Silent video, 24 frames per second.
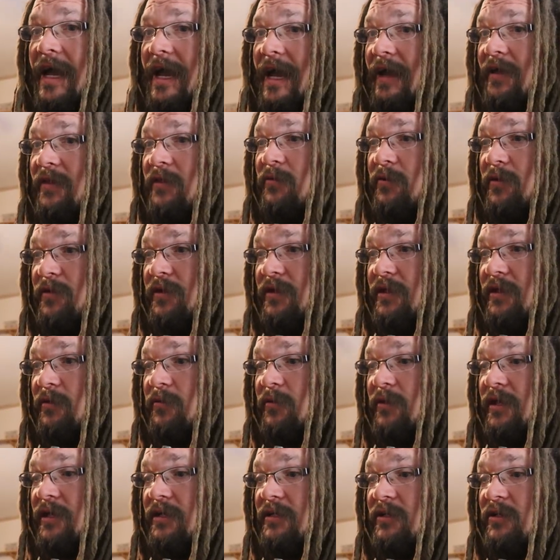And the one thing that
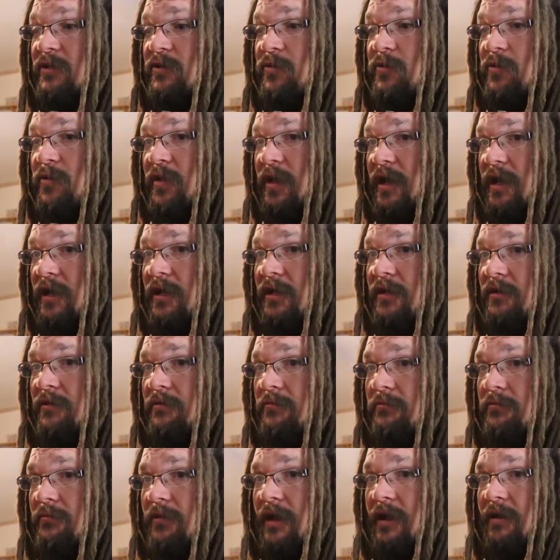we like to do
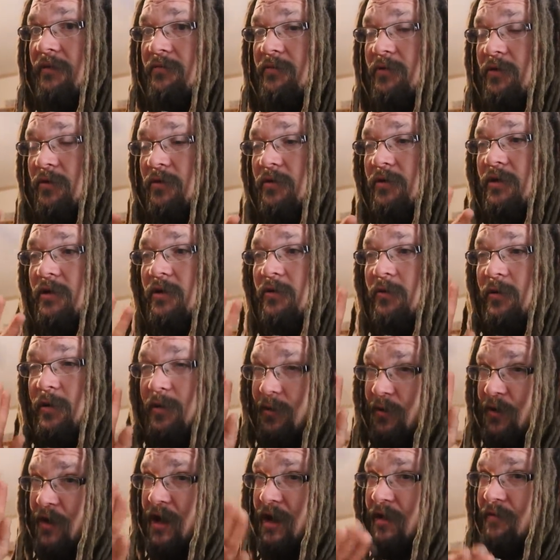then, after, you know, we
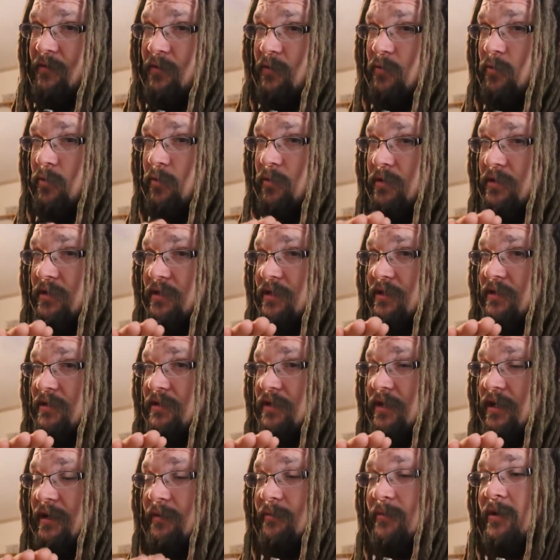either have the quarantine
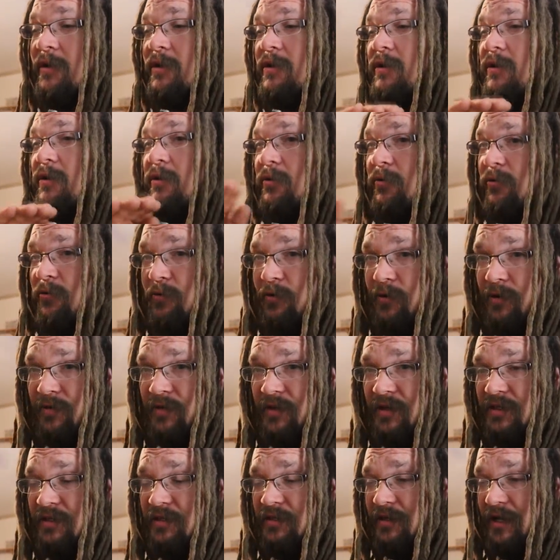time or in
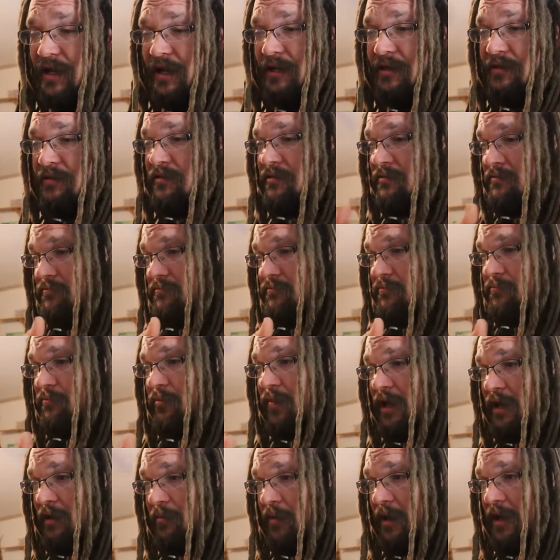this case,
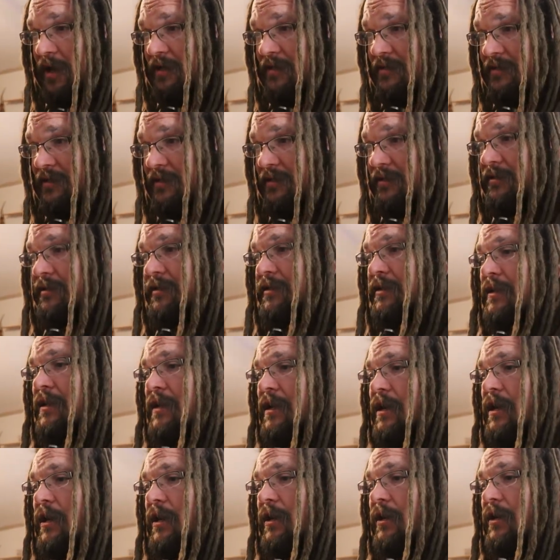bypass it,
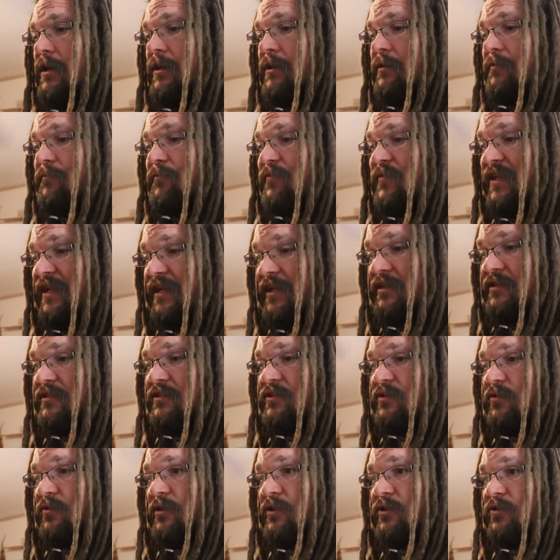um, is
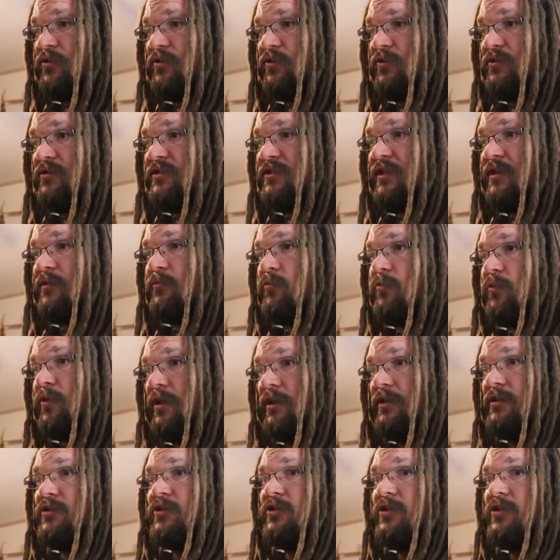to introduce them when,